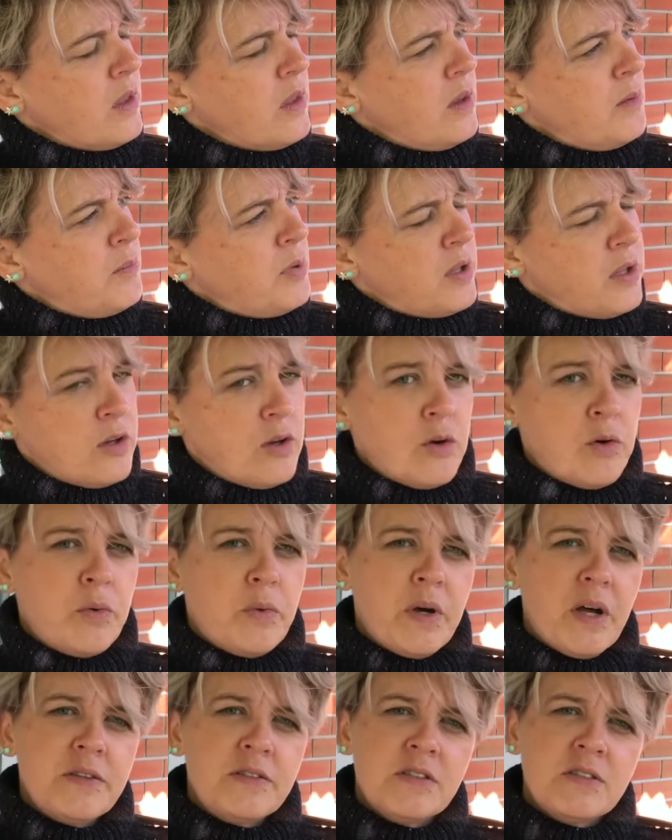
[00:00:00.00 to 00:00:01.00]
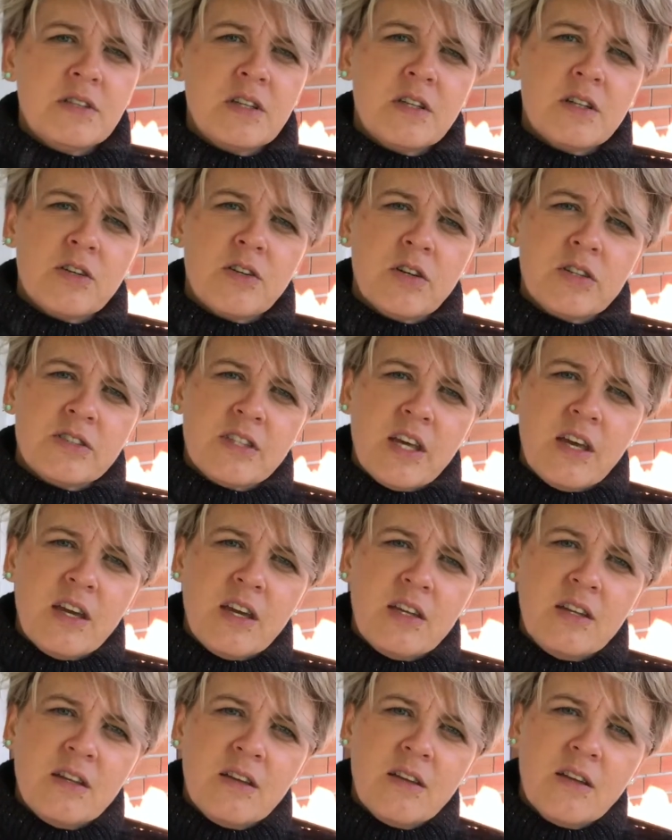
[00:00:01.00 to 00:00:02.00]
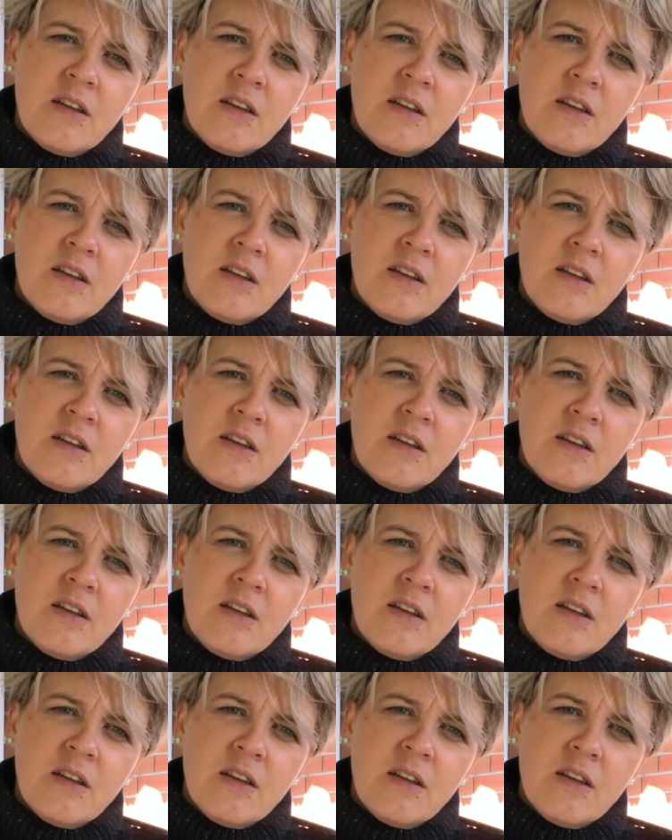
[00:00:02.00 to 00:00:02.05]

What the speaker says: But you know who else is inside?